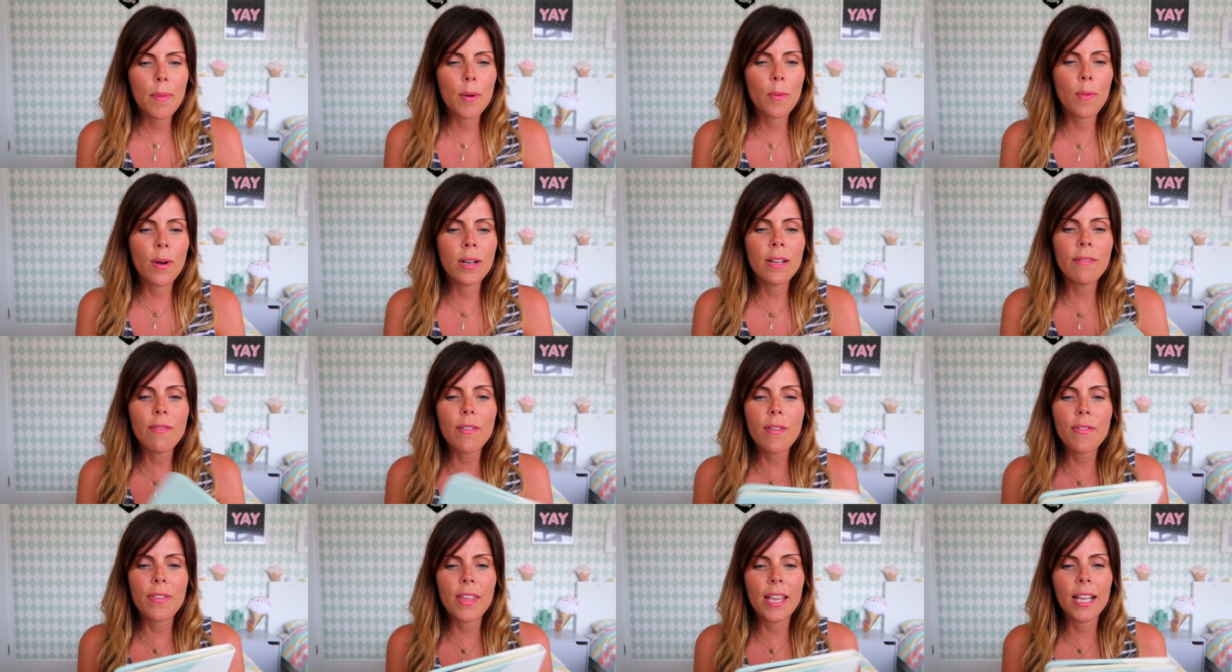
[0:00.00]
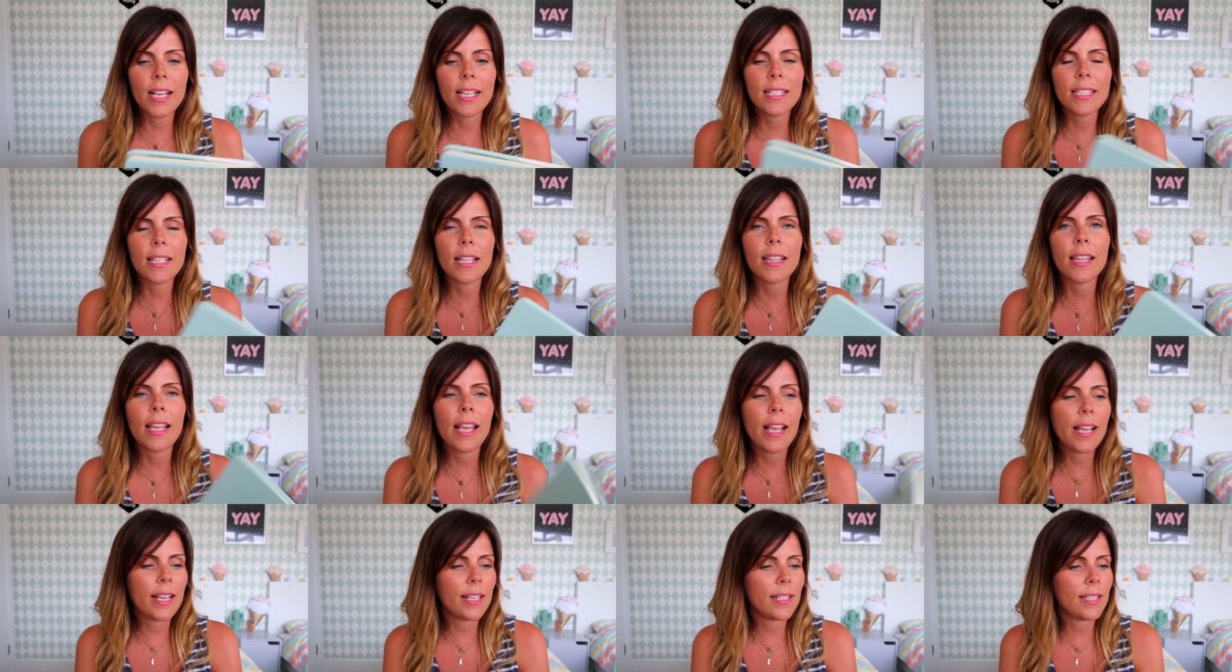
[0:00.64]
But one of the things that
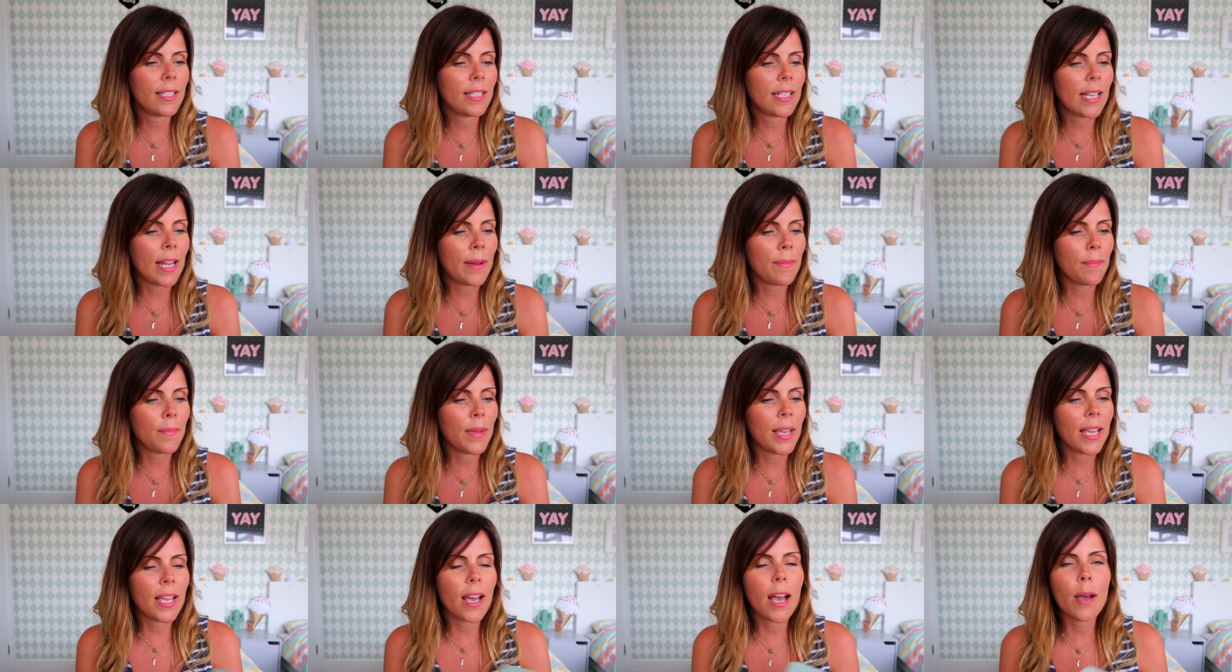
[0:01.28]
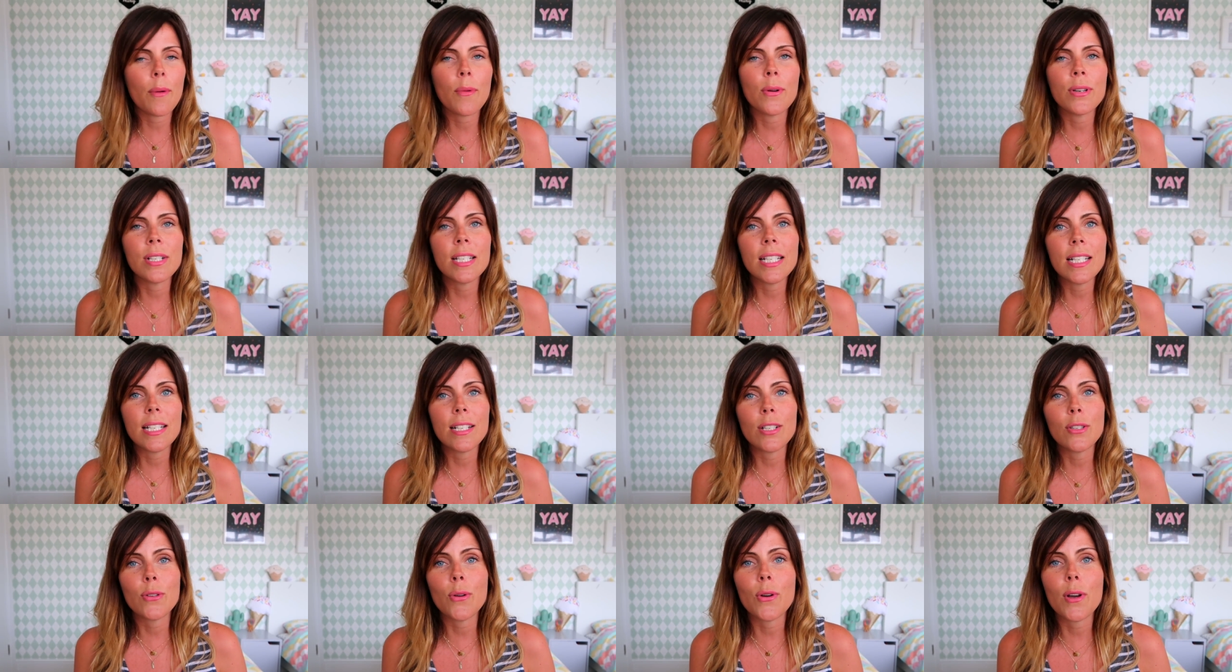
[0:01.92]
they sent me, I
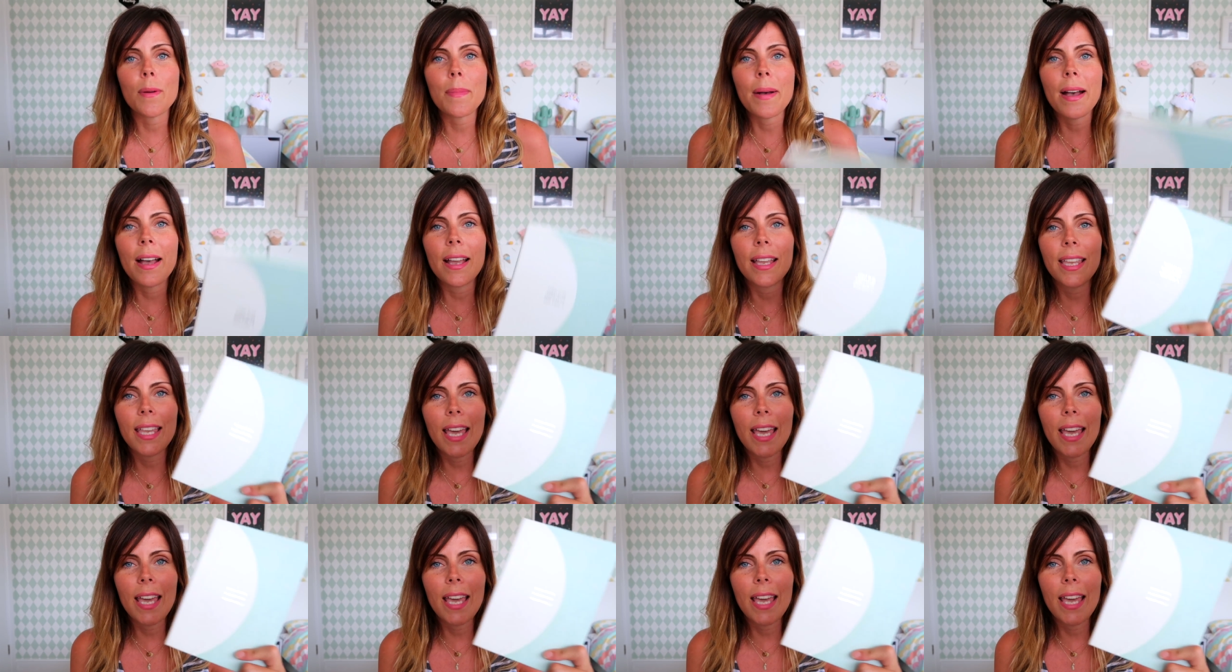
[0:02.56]
wanted to talk about